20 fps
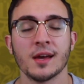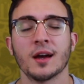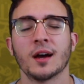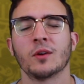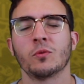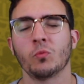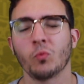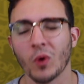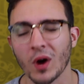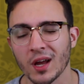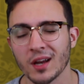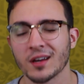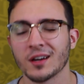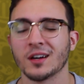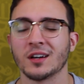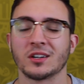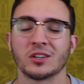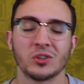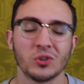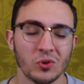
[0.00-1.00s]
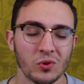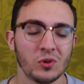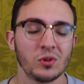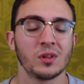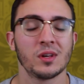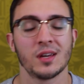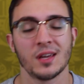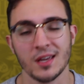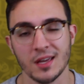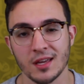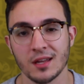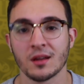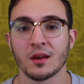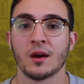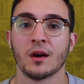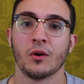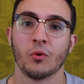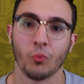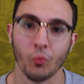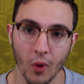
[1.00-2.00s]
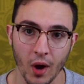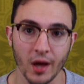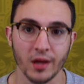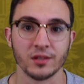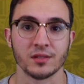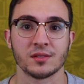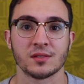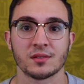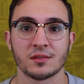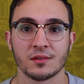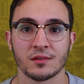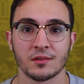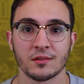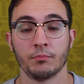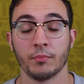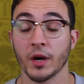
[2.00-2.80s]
and what a goal it was.